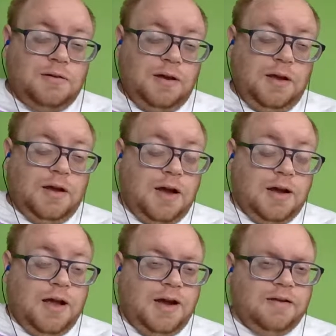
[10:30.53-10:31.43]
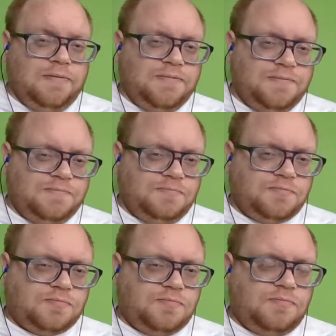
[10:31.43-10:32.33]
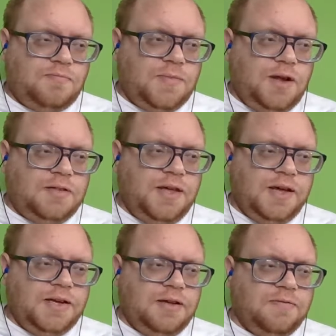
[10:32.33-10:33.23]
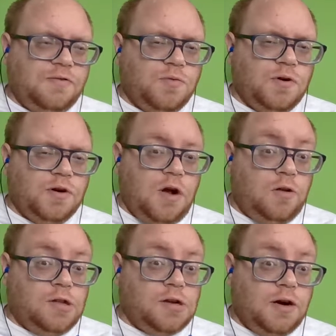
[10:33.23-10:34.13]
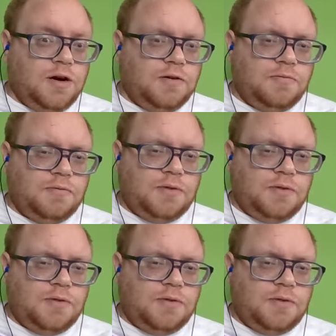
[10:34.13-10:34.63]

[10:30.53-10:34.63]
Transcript: it got kind of like the idea of the word All Star